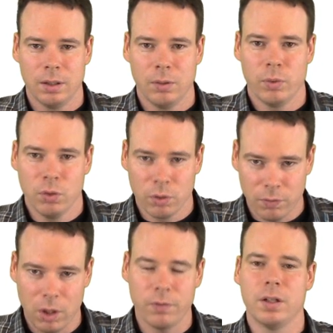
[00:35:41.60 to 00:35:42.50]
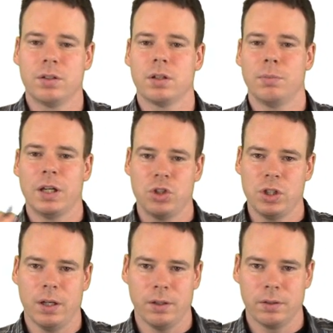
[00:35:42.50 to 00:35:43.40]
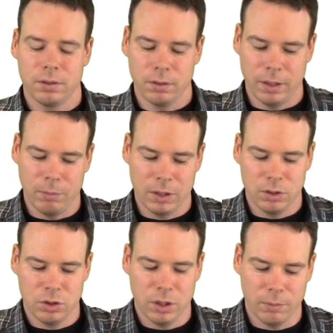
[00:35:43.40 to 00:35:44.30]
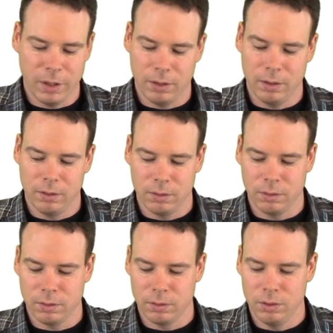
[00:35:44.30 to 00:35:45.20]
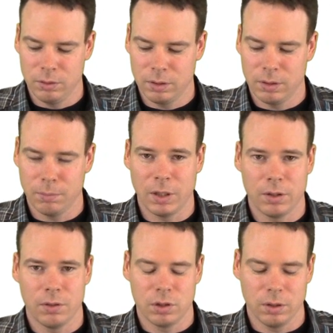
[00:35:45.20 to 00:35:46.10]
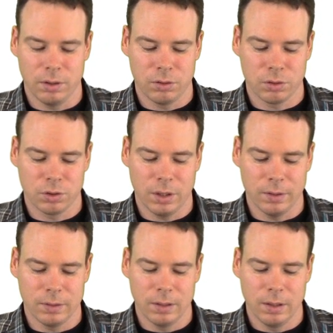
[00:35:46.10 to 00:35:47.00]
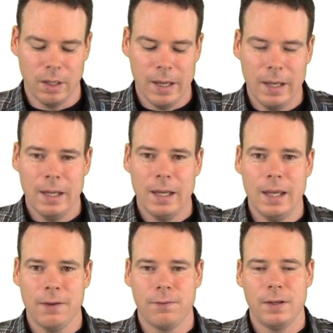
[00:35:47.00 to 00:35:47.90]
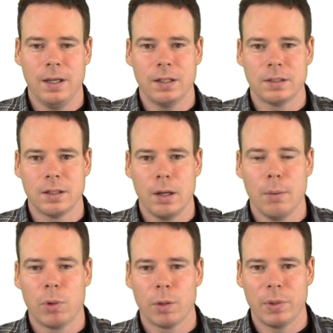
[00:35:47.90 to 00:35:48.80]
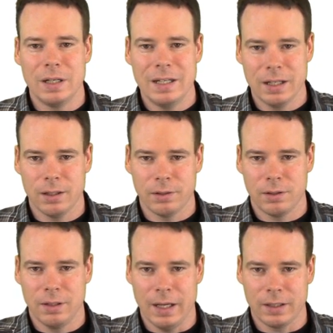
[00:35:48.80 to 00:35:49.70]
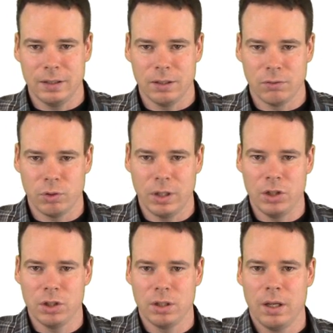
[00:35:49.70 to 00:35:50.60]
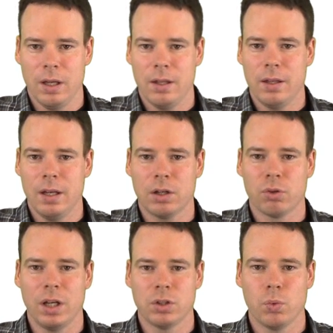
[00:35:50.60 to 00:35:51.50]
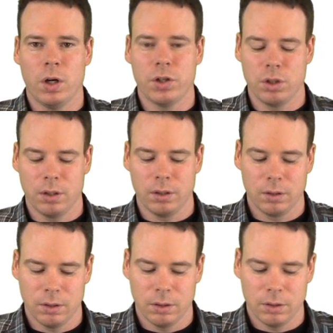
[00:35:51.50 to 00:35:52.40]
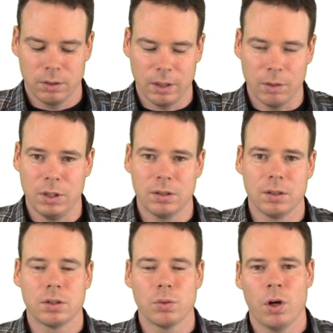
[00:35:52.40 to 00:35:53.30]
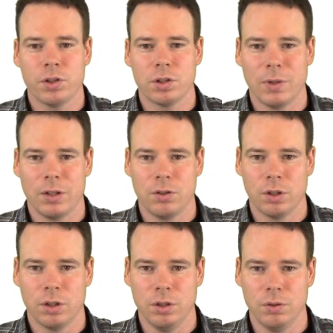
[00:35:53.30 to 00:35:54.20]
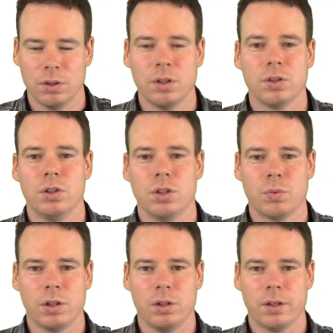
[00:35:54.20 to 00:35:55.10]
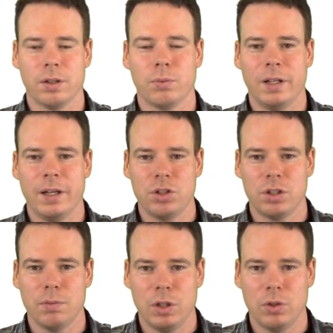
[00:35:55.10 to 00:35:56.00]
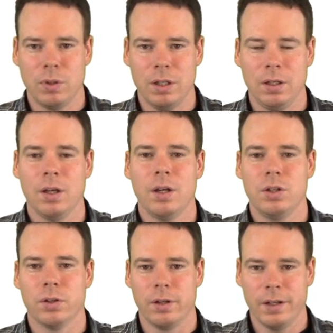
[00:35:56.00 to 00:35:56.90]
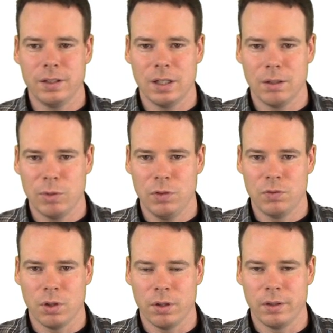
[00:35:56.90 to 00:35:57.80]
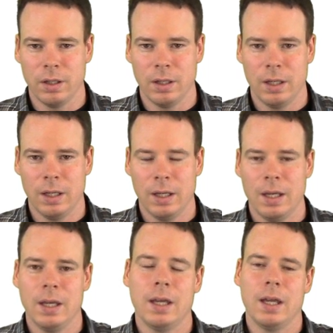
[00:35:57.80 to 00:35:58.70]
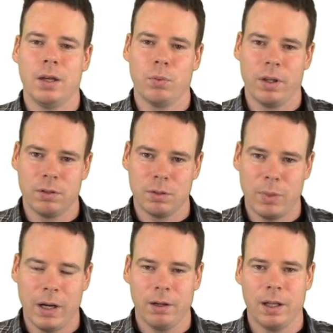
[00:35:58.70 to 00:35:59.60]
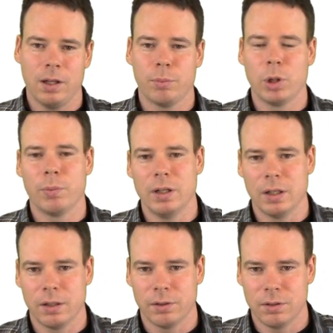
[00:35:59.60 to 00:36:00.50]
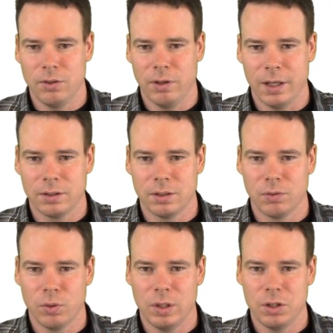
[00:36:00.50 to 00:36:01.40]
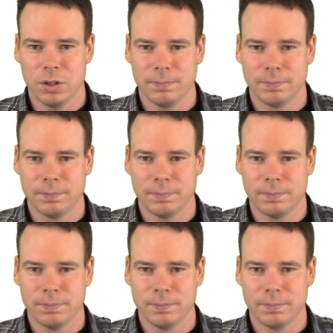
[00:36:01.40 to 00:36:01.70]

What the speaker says: when you revolve it, it's going to make a shell. So that makes the shell method, or uses the method of cylindrical shells. If it's perpendicular to the axis of rotation, then it creates a washer. So that means it's the washer method you're going to use. So you just want to look at the relationship between your line segment you've drawn and whether it's parallel or perpendicular to your axis of rotation.